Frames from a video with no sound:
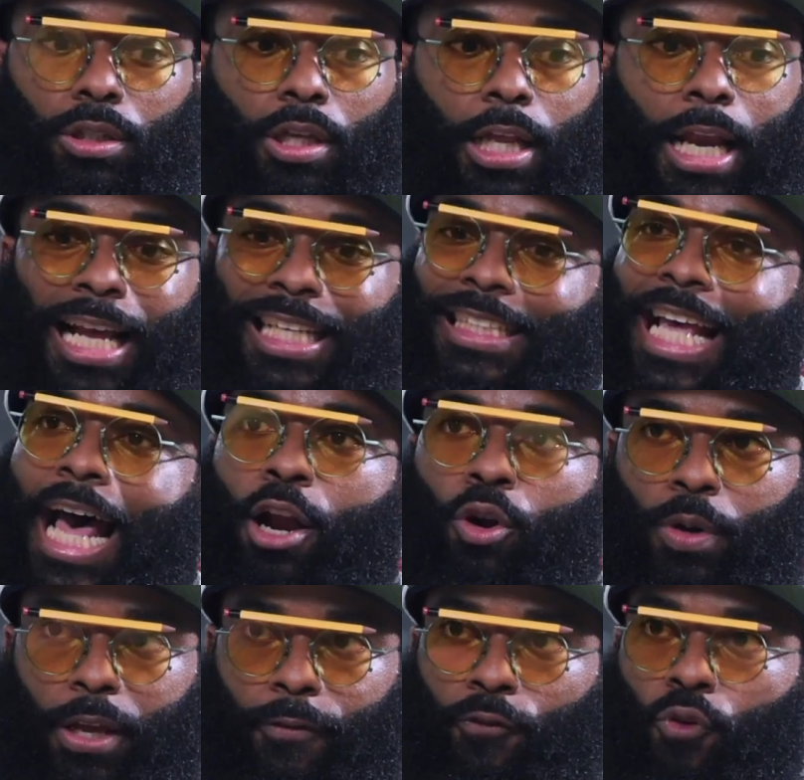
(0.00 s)
and I sat
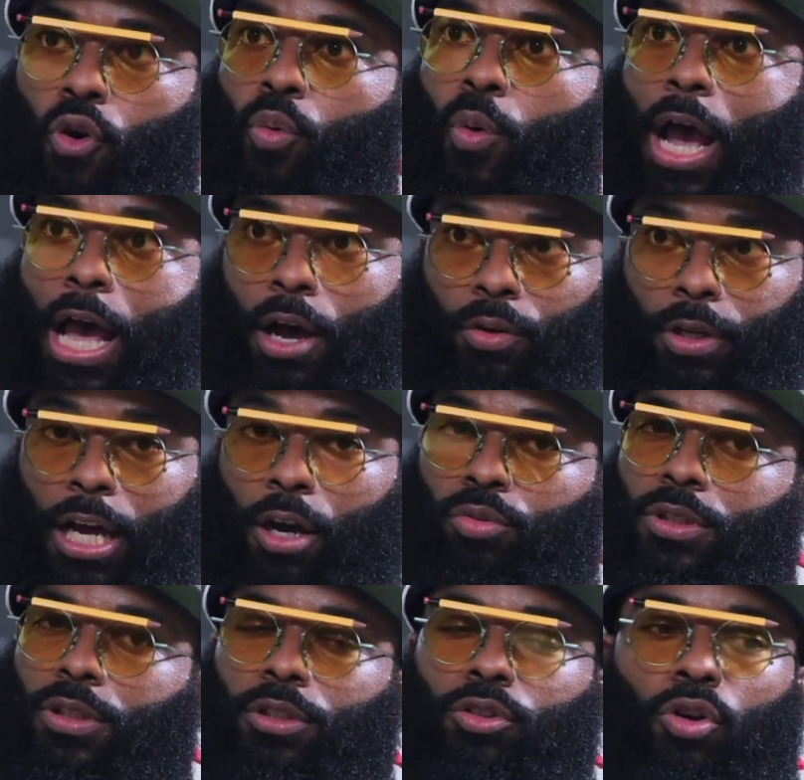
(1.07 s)
on it for a while, and I
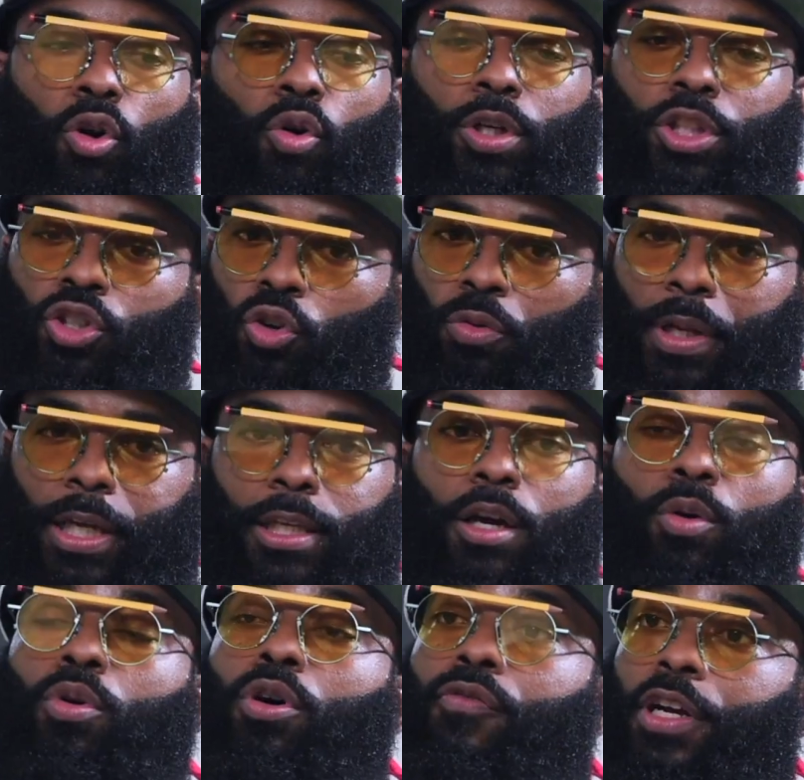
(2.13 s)
was, you know, always told him like, yeah,
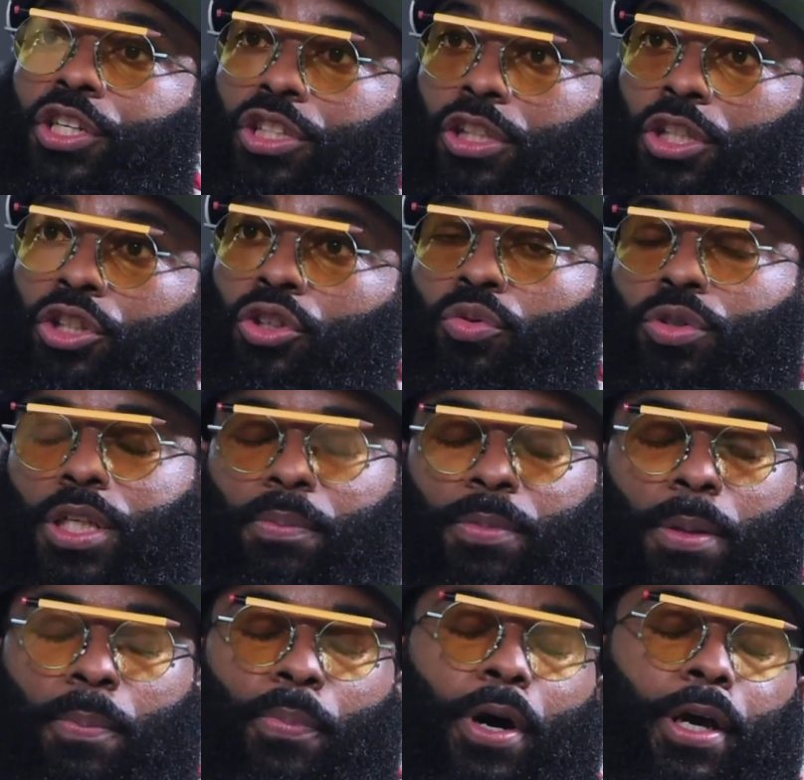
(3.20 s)
we'll eventually do
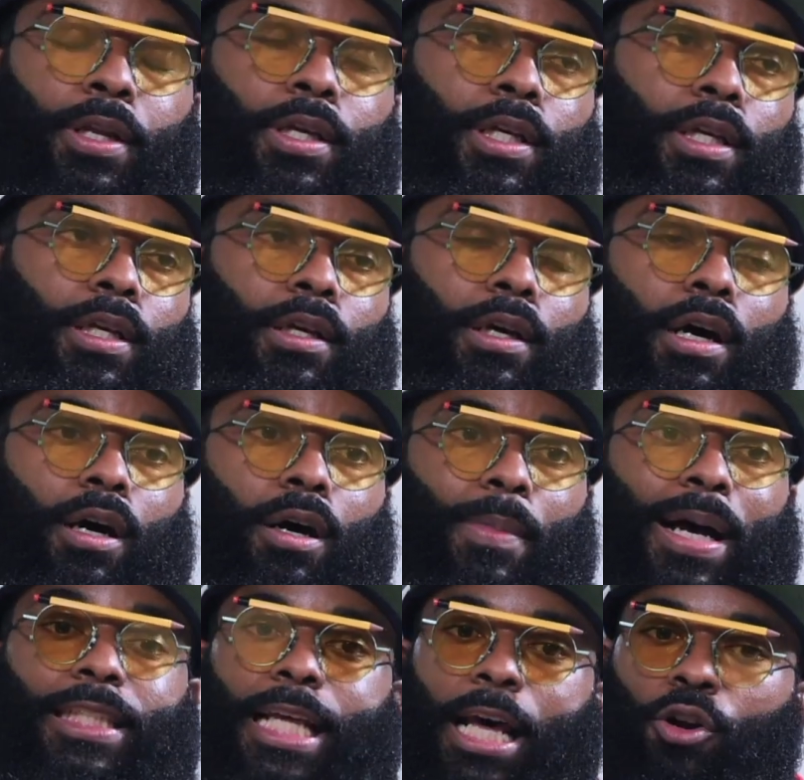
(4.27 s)
something. But
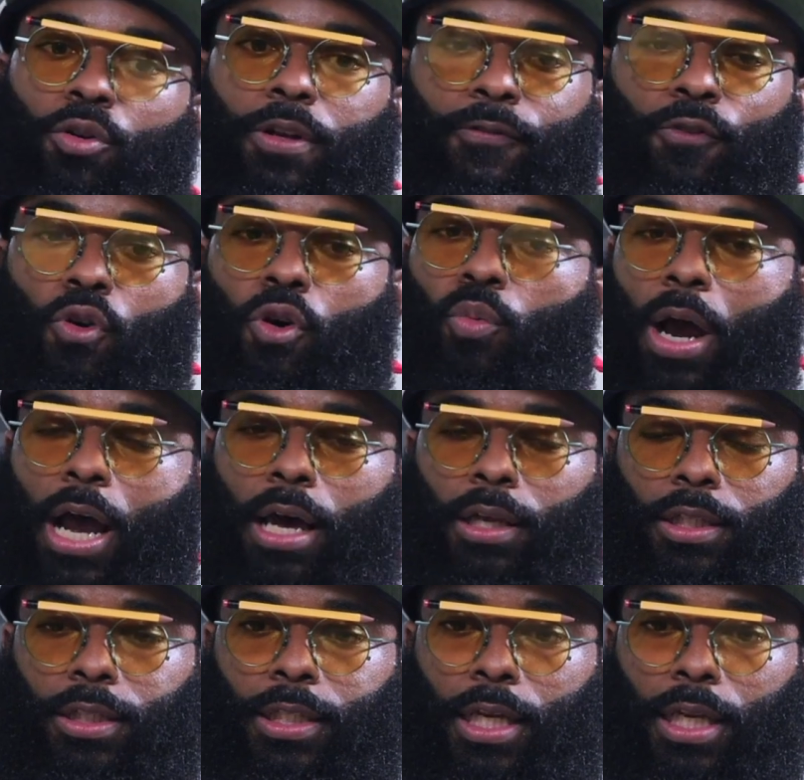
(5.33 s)
I sat on it for a while,
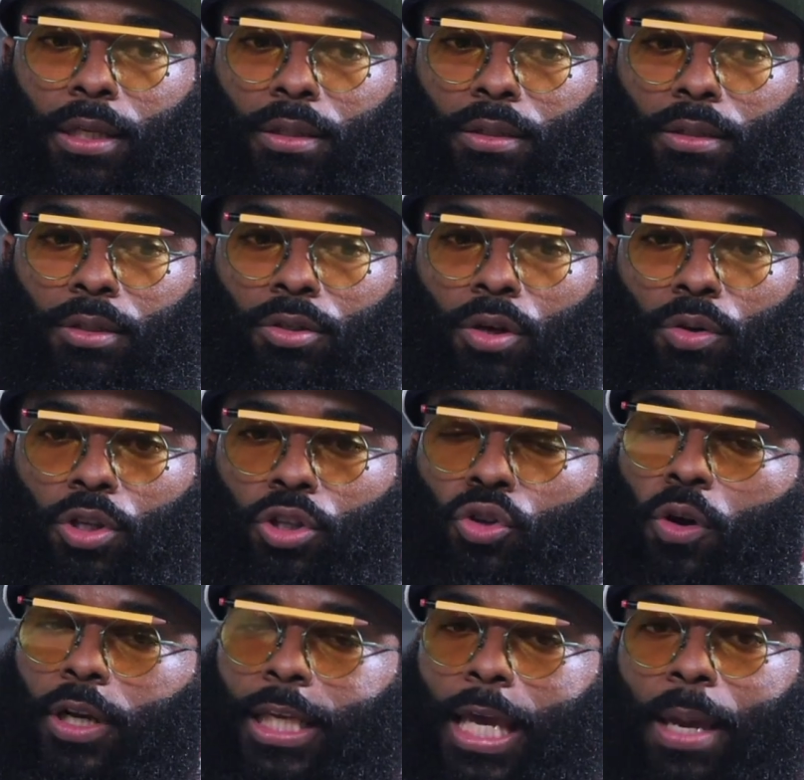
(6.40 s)
and then, you know, the
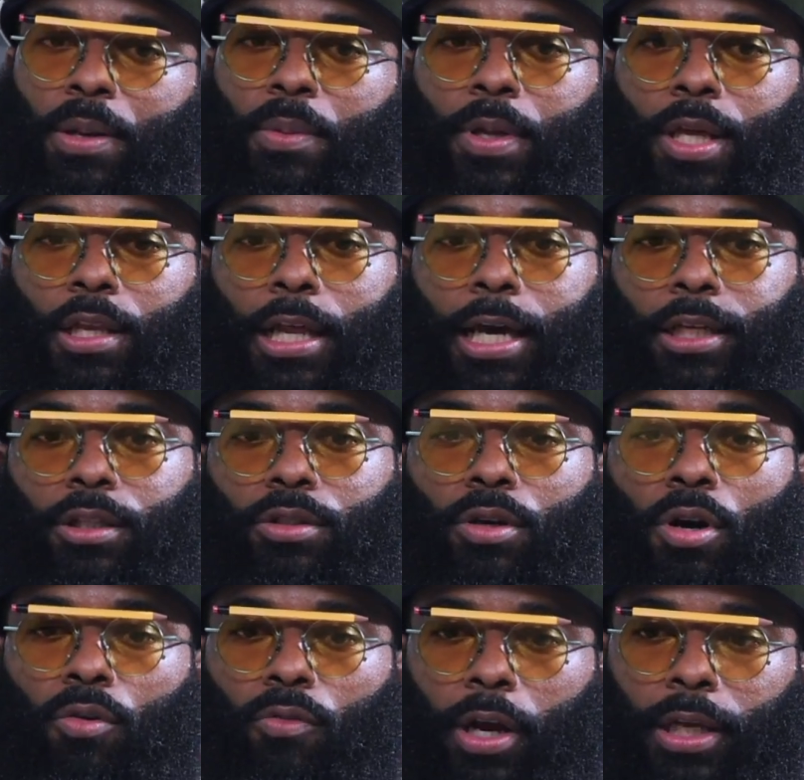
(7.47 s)
thought came to me like,
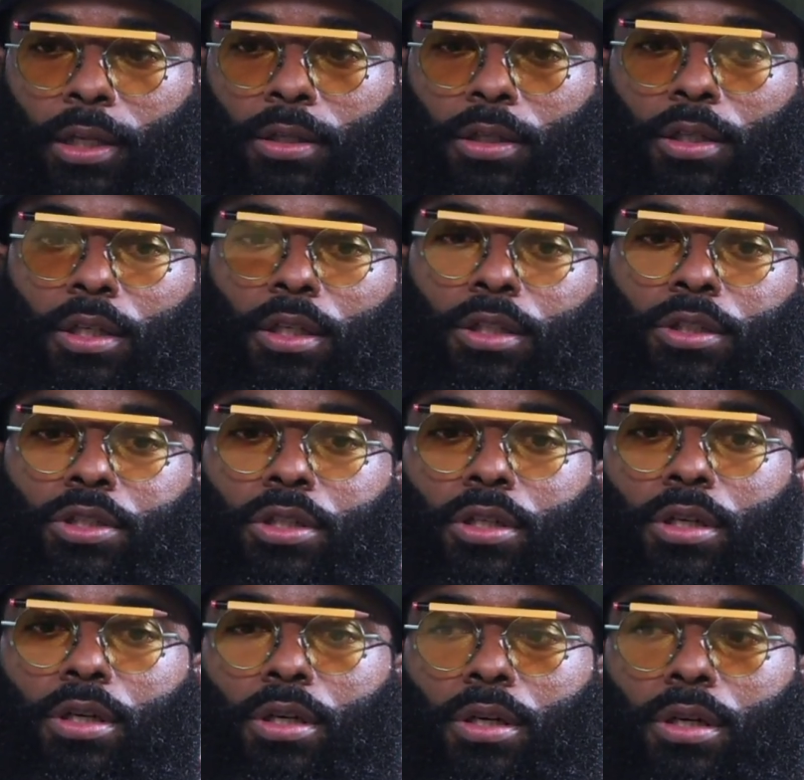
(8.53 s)
all right,
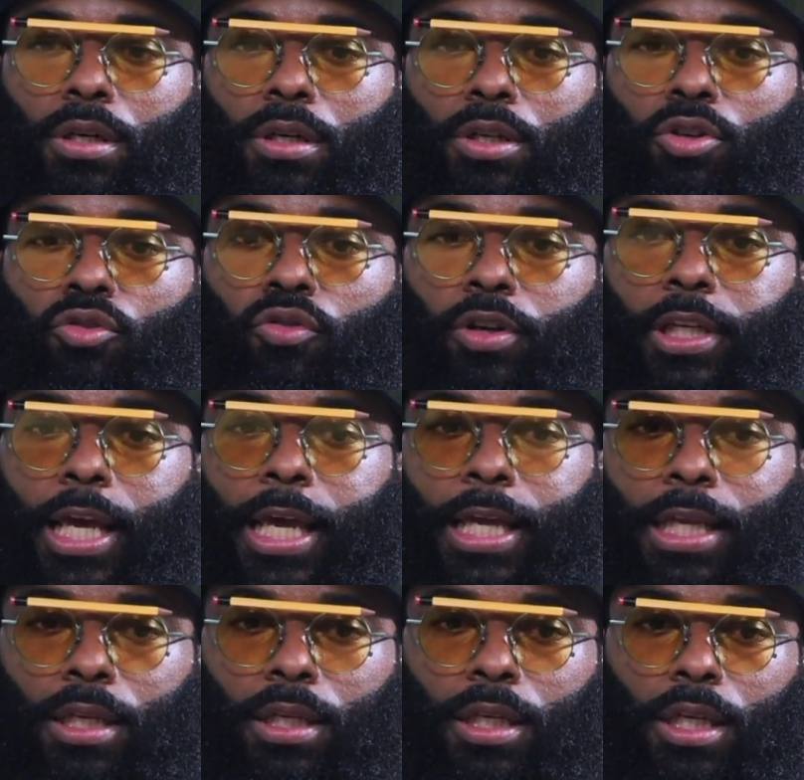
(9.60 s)
to
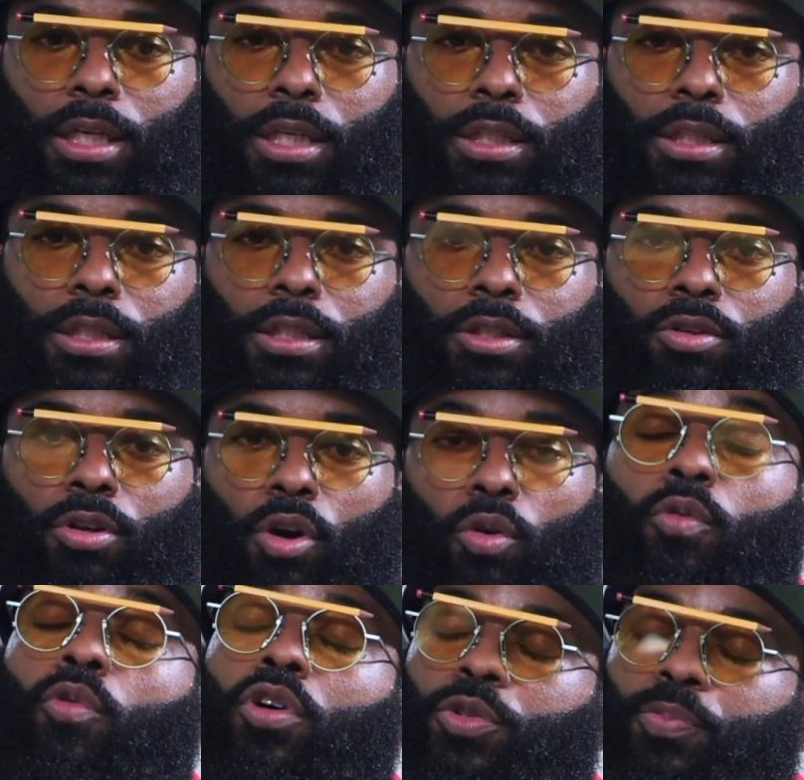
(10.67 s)
create, you know,
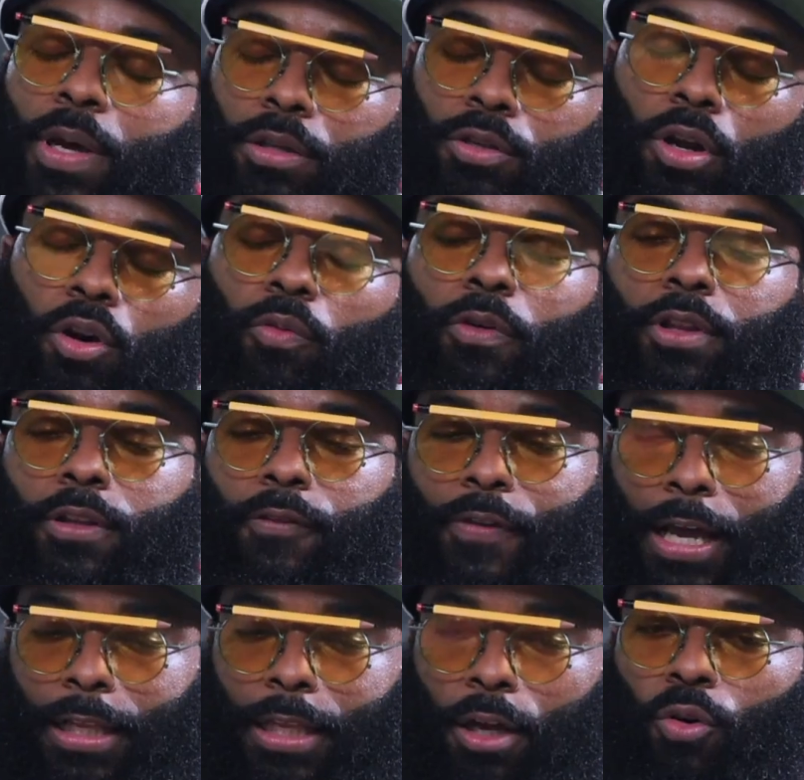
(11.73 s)
the
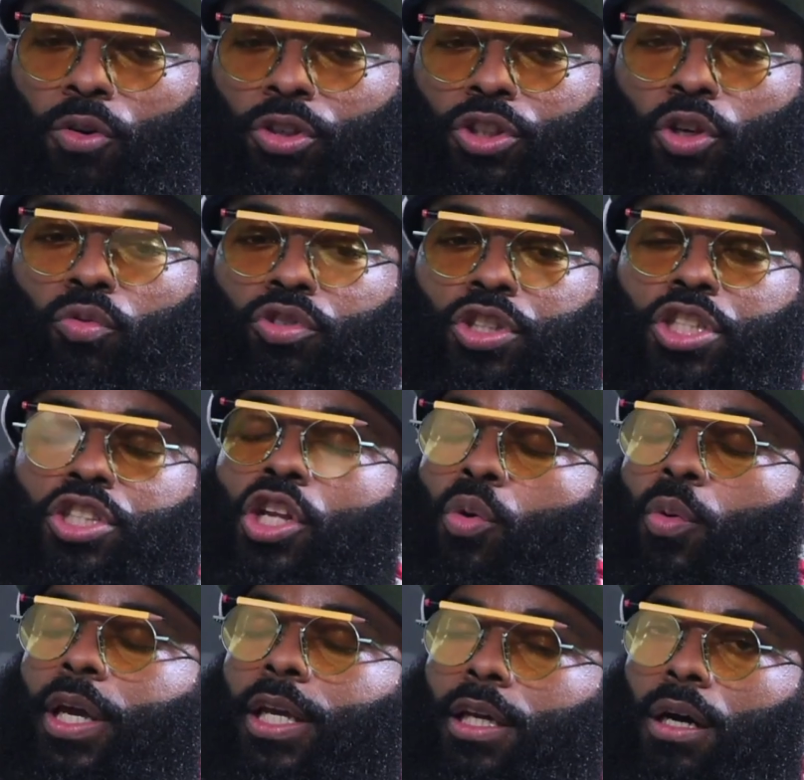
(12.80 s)
fact that also just
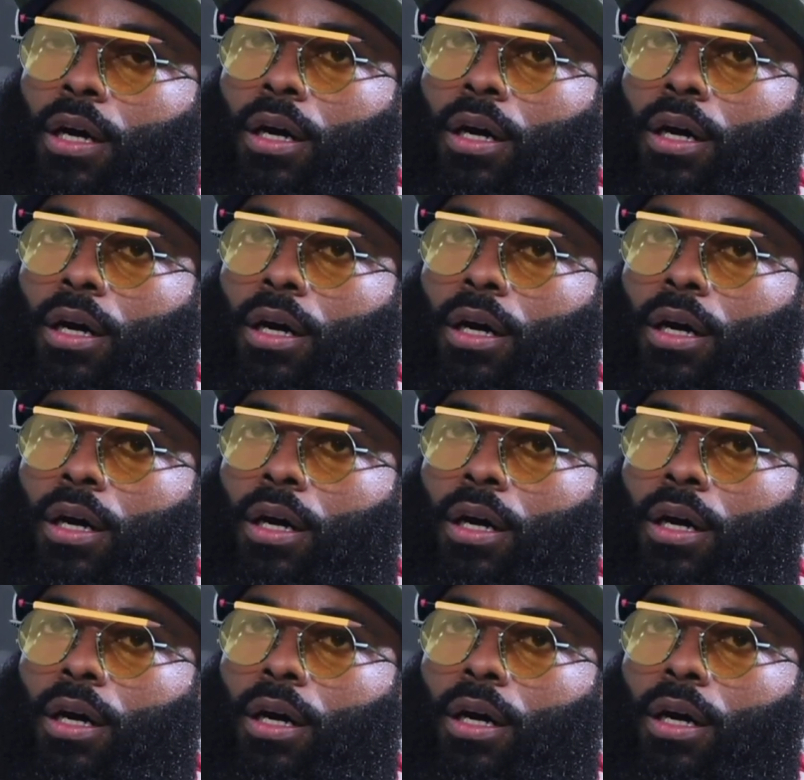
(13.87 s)
knowing